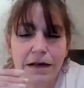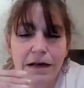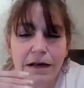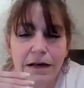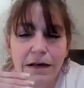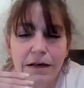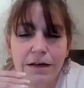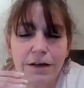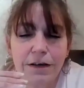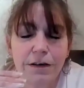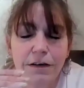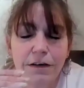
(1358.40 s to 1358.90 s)

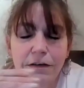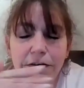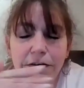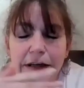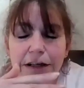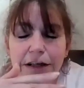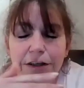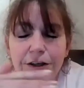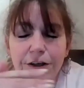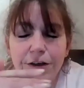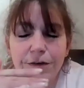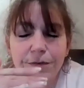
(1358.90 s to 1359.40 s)
your
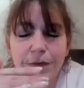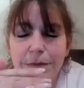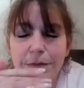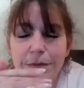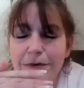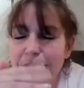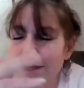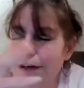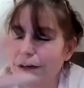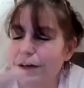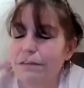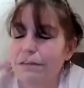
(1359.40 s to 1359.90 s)

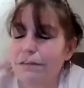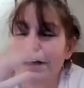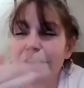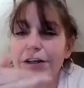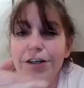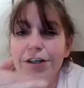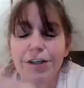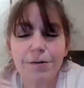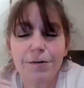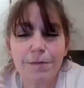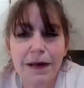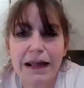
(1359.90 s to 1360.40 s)

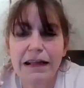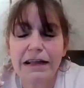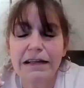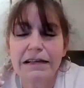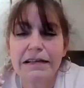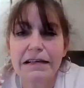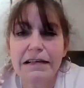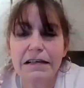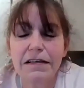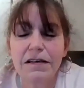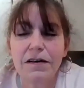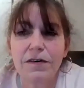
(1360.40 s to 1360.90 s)
register
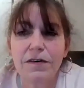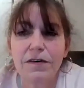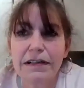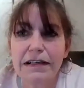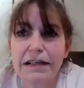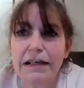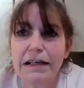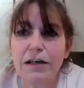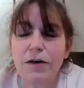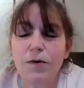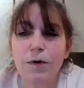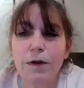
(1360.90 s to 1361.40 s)
balance is going
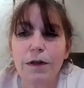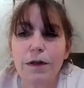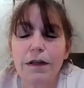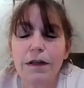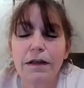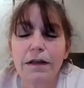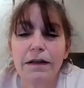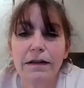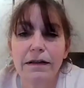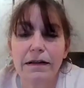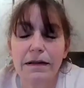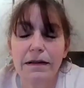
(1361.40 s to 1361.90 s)
to
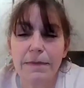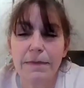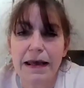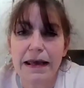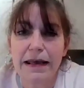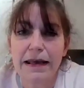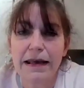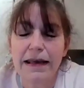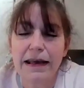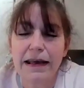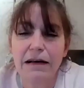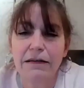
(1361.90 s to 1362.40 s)
equal the
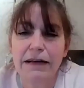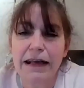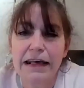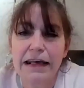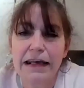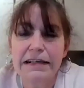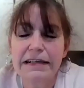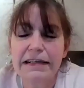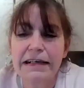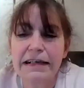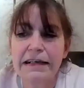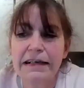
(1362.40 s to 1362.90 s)
bank account
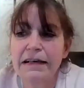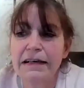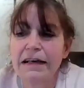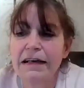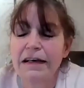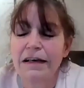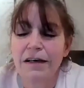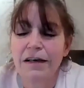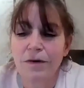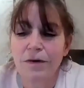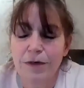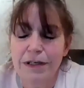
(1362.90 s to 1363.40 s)
asset,
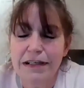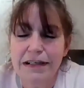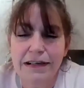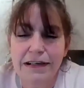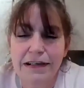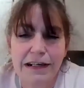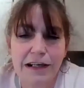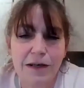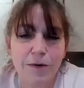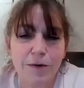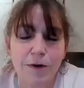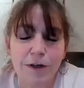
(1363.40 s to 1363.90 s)
which is
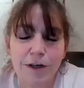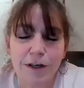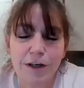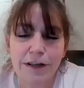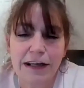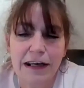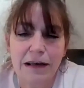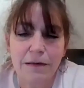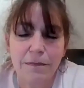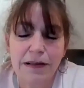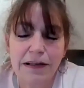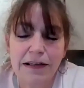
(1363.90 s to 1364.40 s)
going to equal your
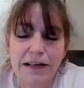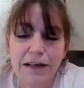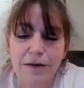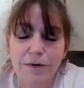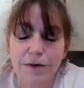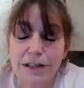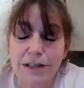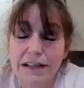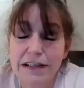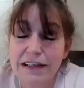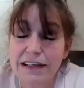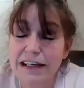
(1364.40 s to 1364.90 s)

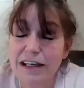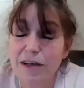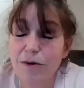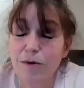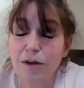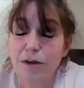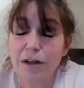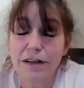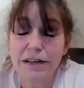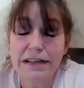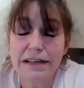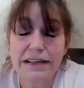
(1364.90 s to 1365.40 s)
liability, which is going to
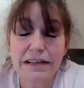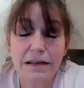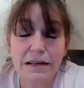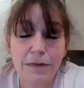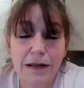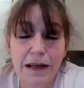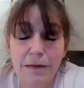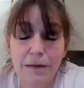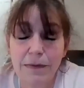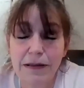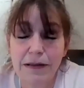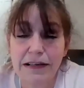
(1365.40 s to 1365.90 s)
equal all the
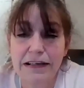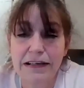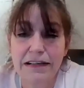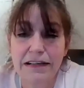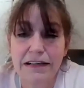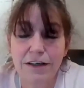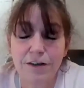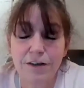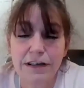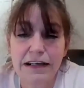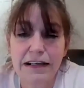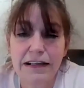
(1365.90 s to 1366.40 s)
sub liabilities
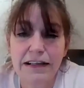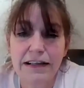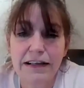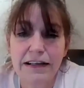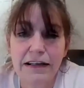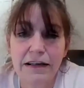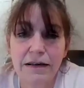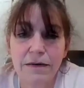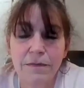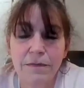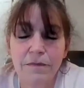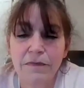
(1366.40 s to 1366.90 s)
underneath
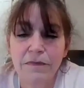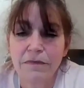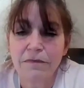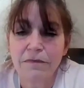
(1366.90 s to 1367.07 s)
it.